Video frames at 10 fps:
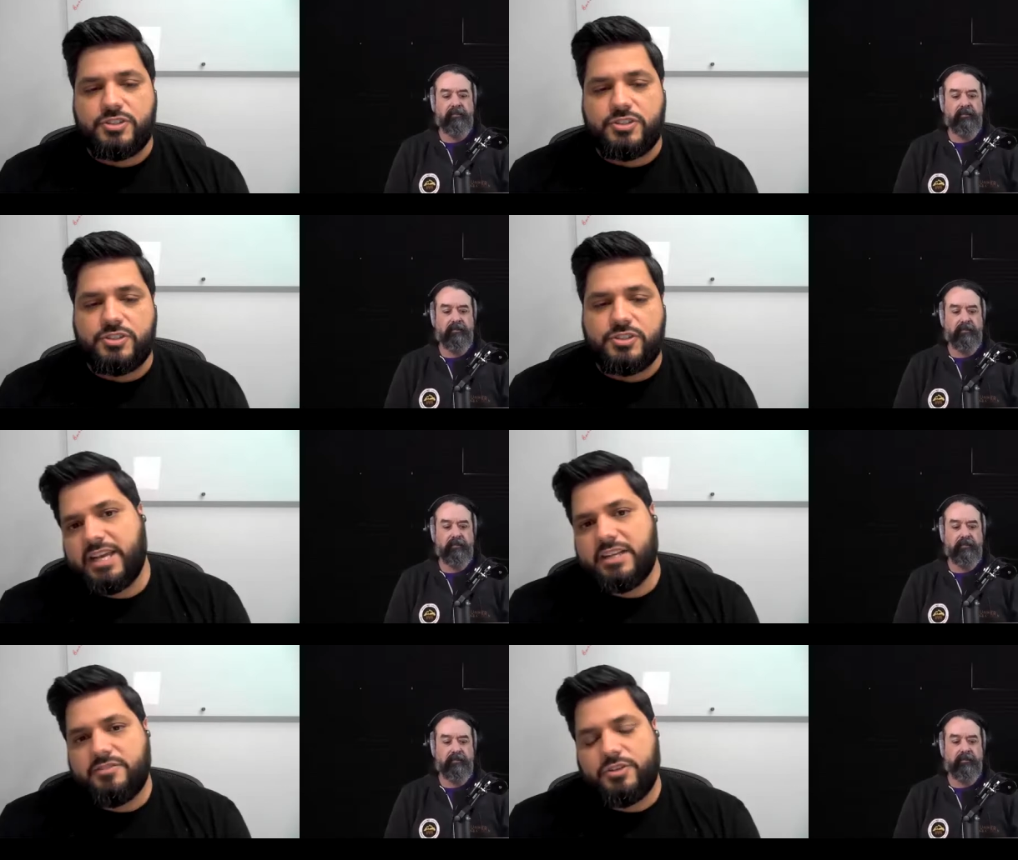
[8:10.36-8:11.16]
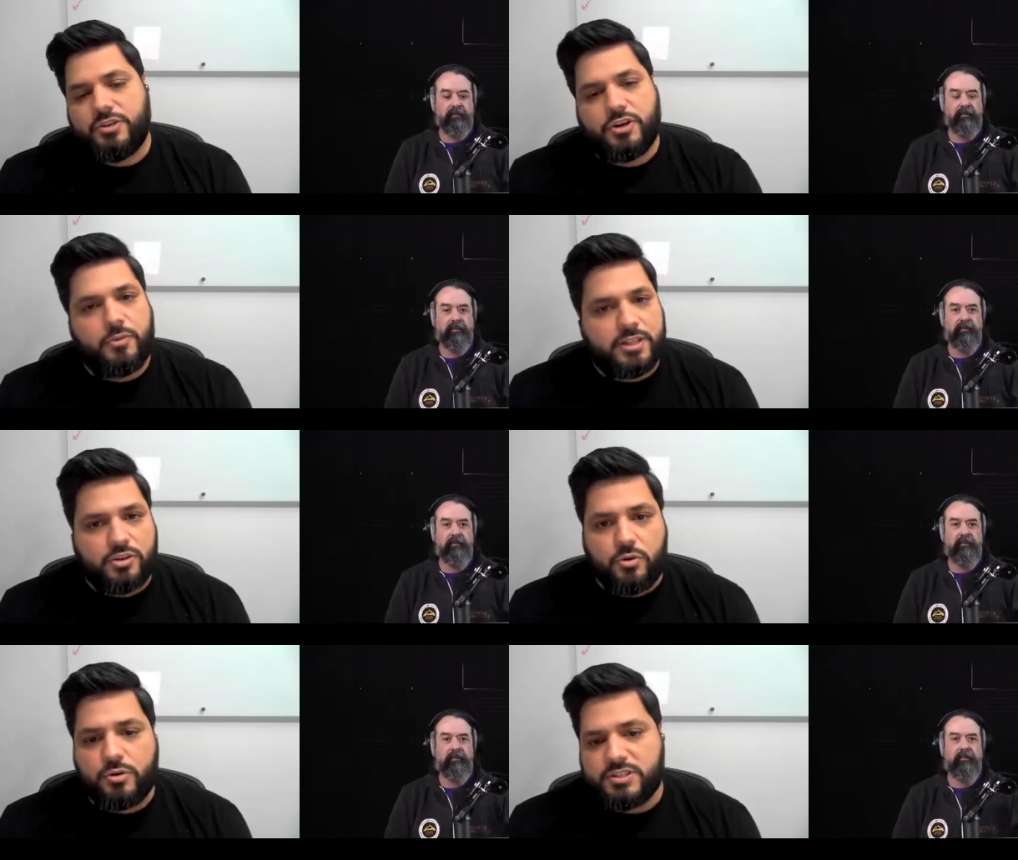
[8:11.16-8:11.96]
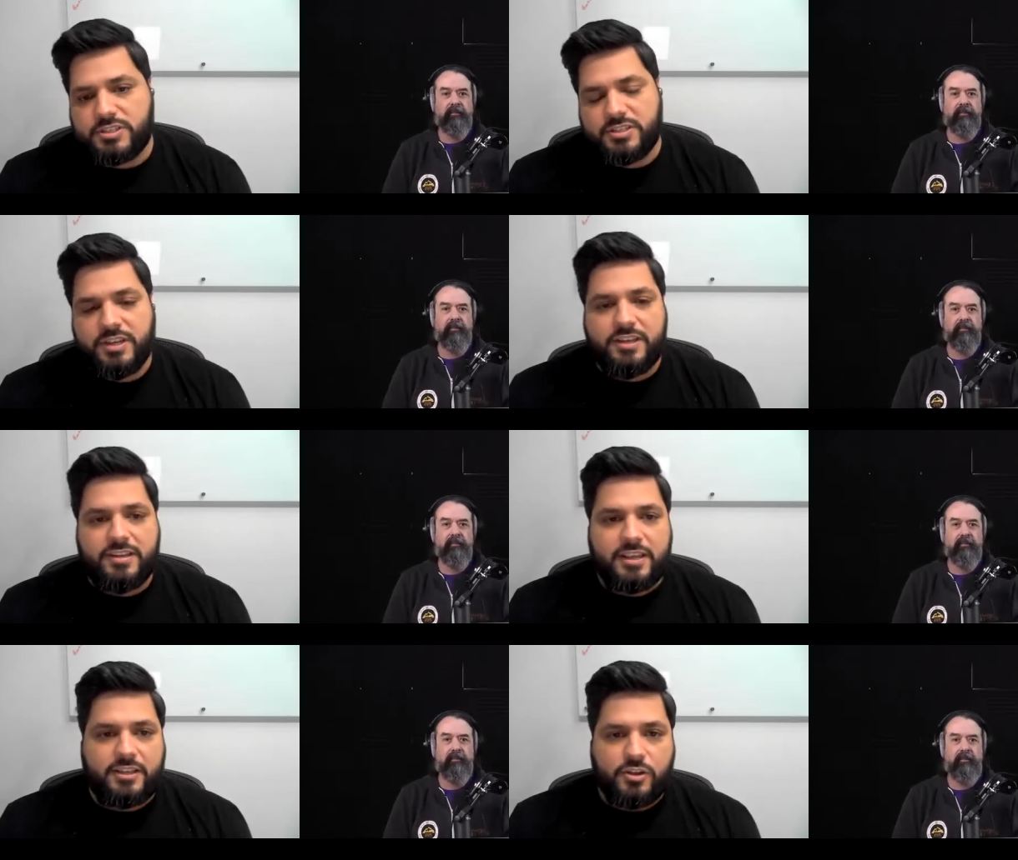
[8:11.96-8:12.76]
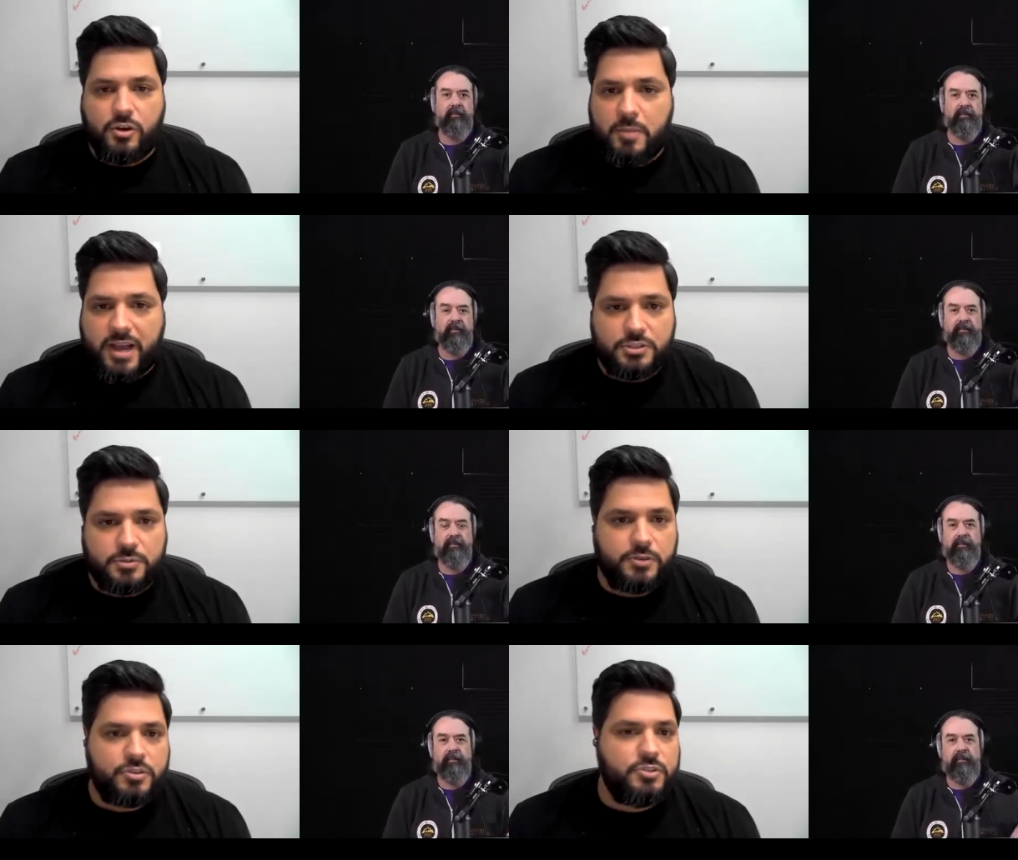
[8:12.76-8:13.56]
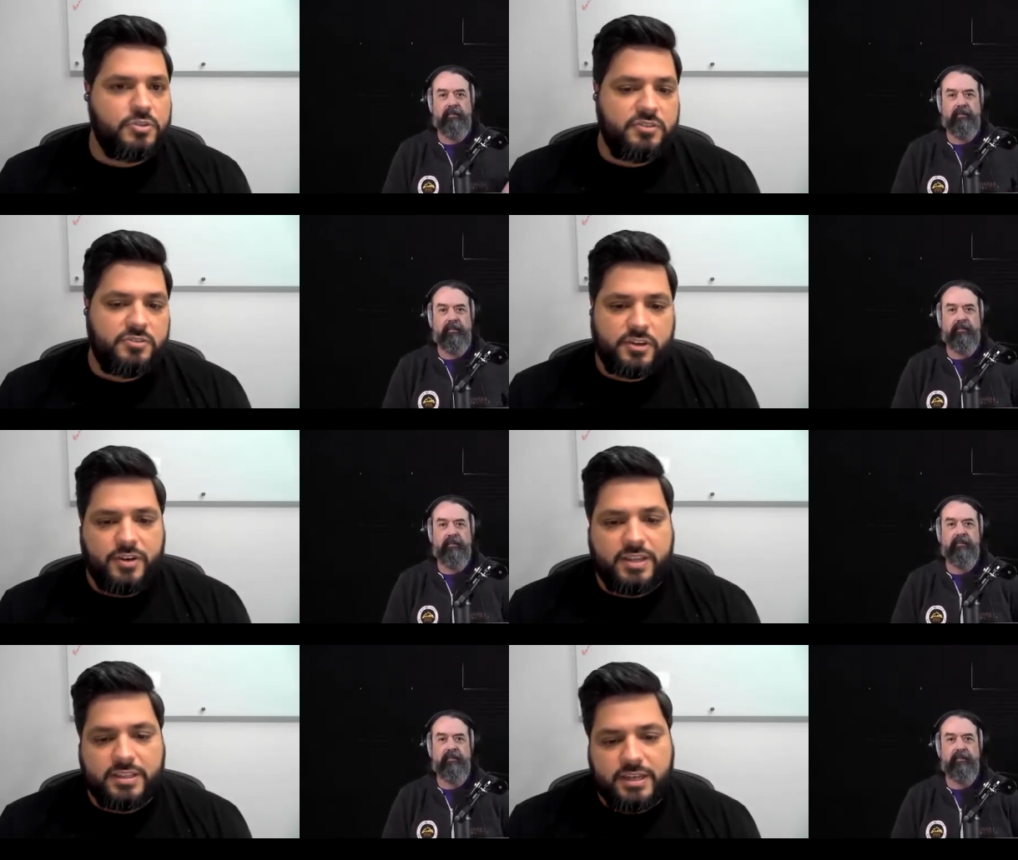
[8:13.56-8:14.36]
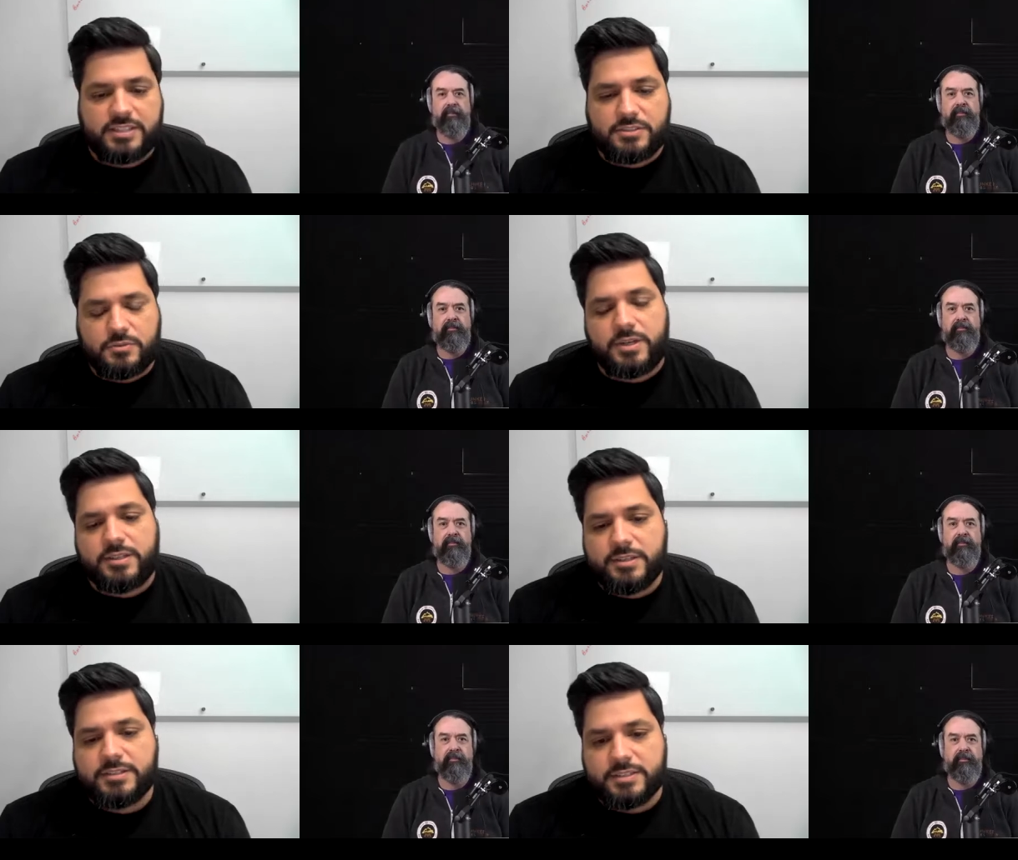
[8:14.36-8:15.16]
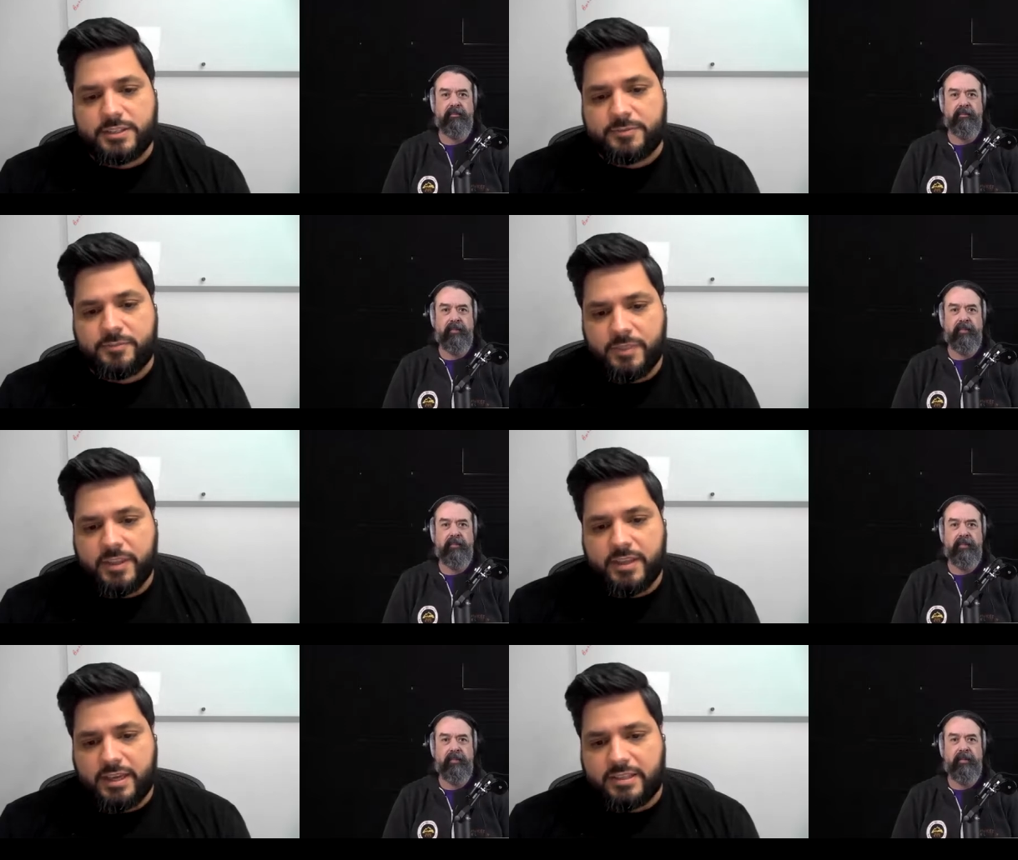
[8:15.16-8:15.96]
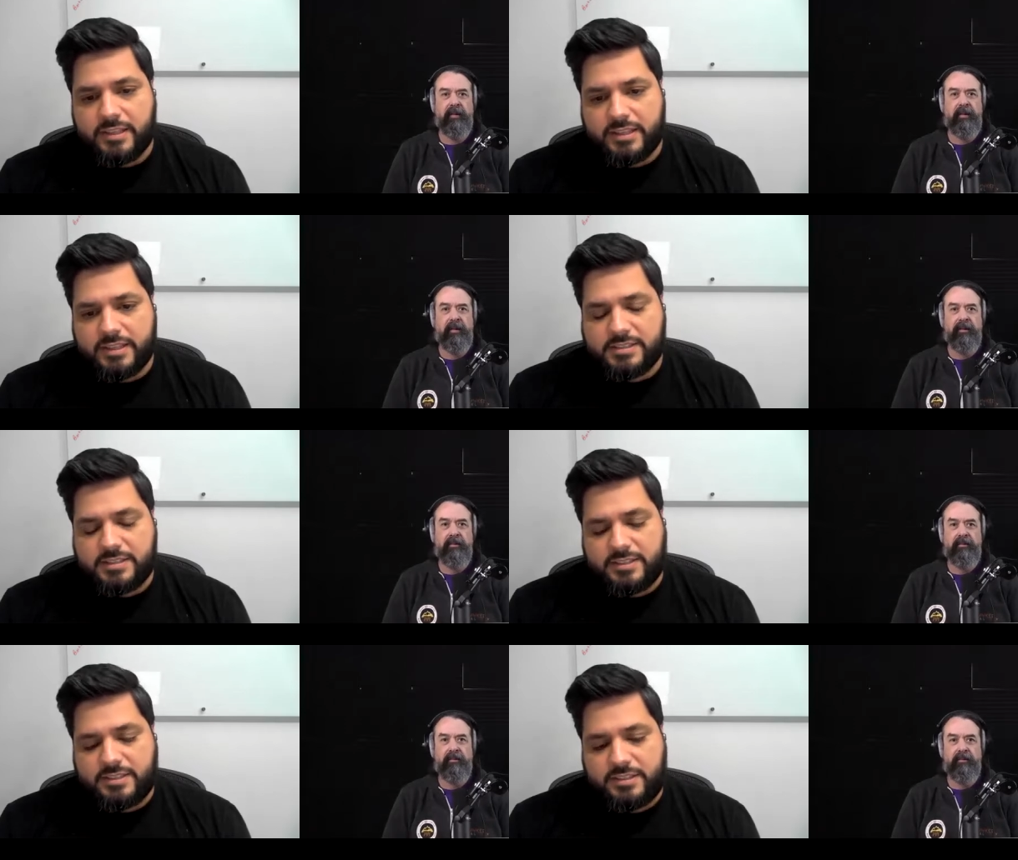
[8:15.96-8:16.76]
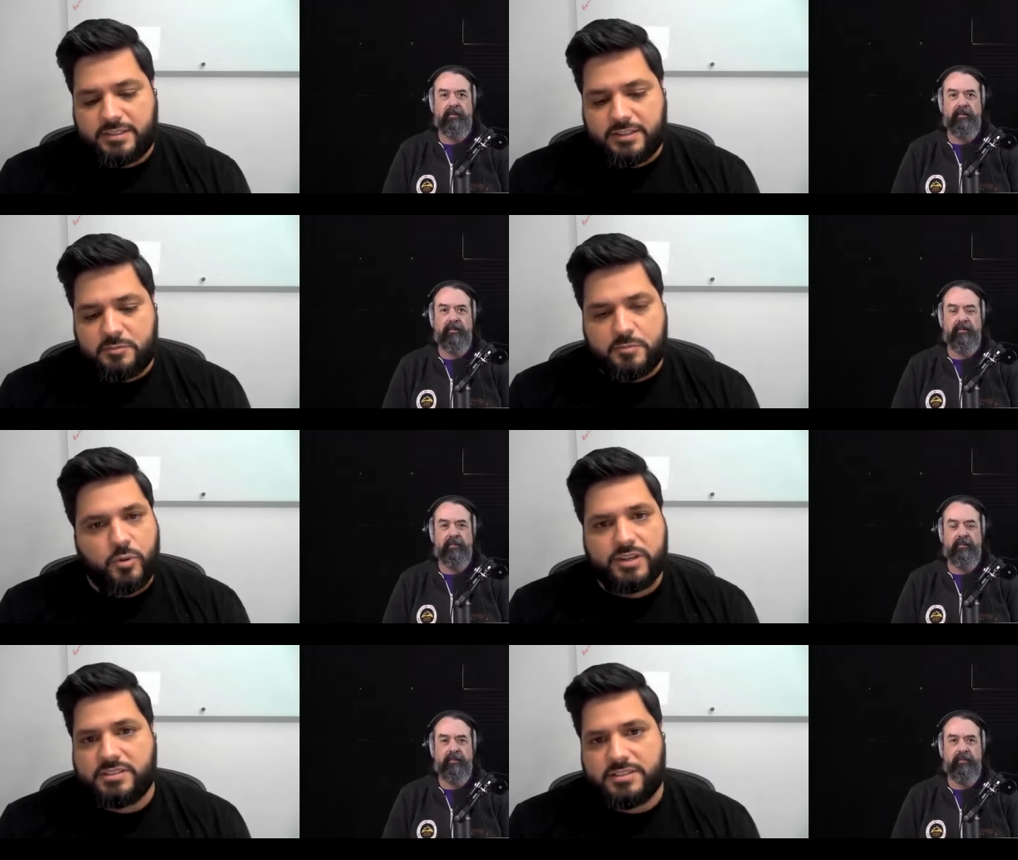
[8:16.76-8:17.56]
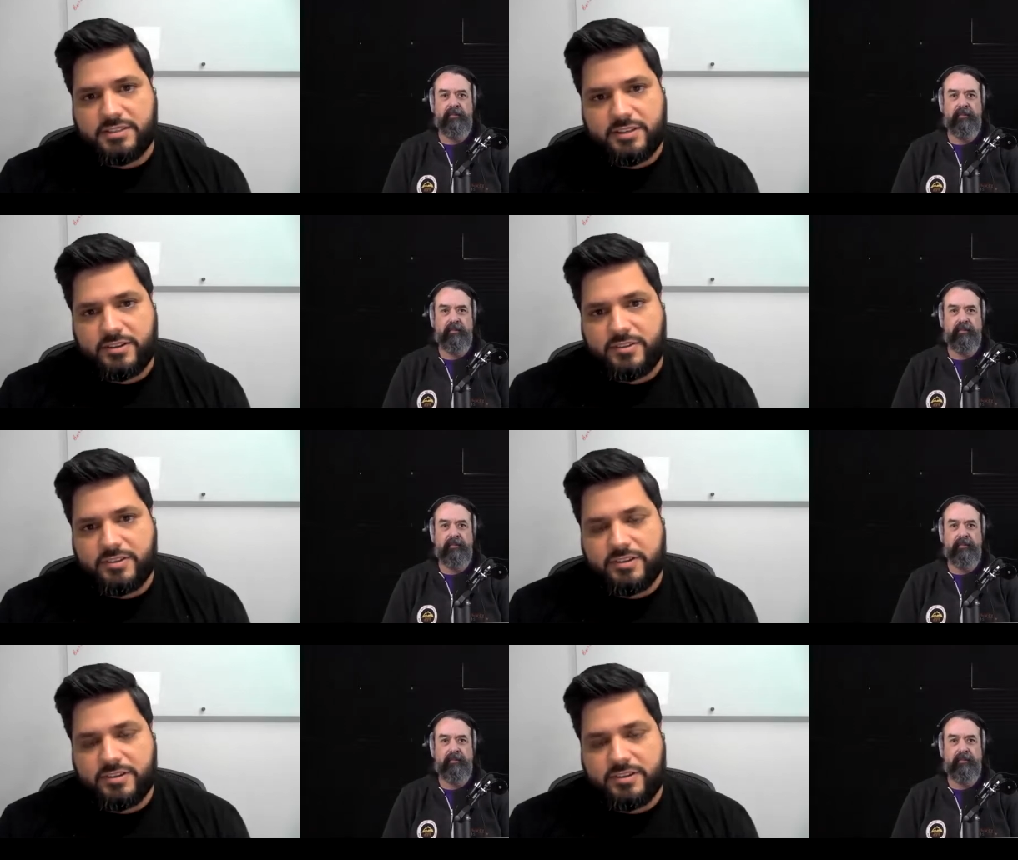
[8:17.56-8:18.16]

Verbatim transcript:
Speaker 1: changes negative, you correct course and you go back to what you're doing, figure out the next one. So I think that's the, the importance, you know,